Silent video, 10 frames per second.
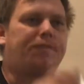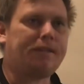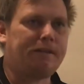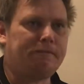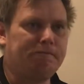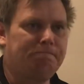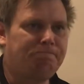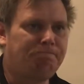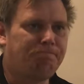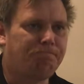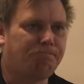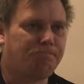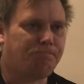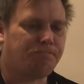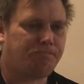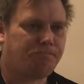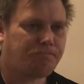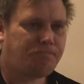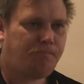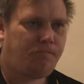bones starting point
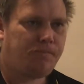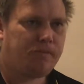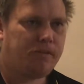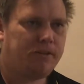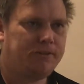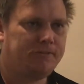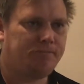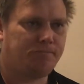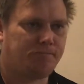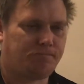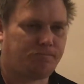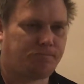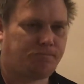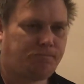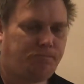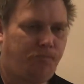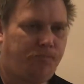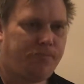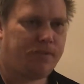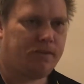technology that you would need before you
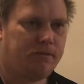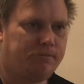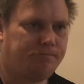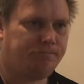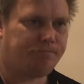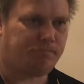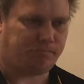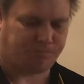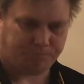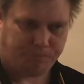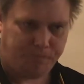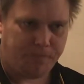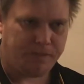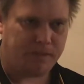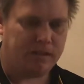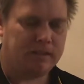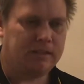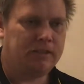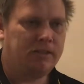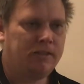can get to that point? What would
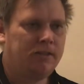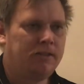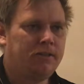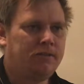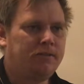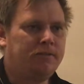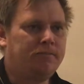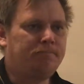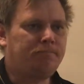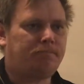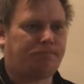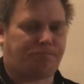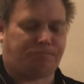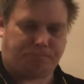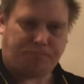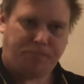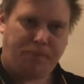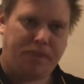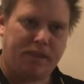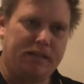be the first step
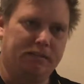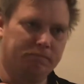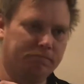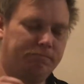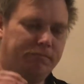along that route?